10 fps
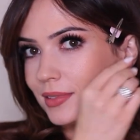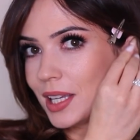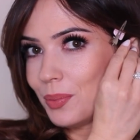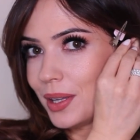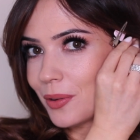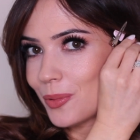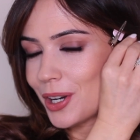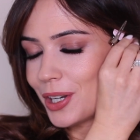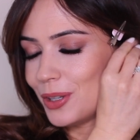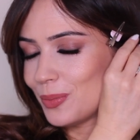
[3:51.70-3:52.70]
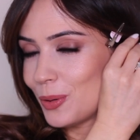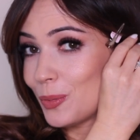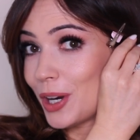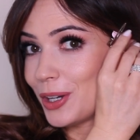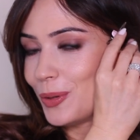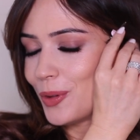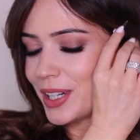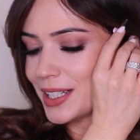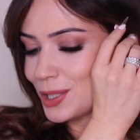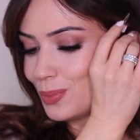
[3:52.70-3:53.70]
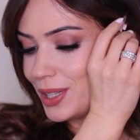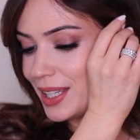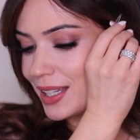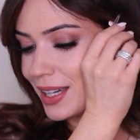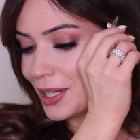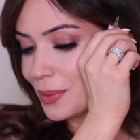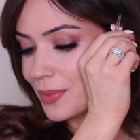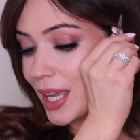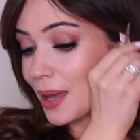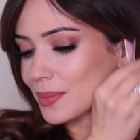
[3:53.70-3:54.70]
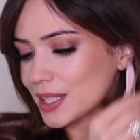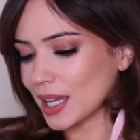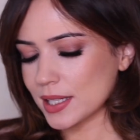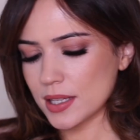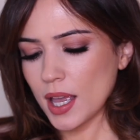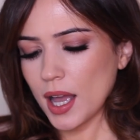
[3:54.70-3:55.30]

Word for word: keeping it where you, where you want it to be um, kept, I guess.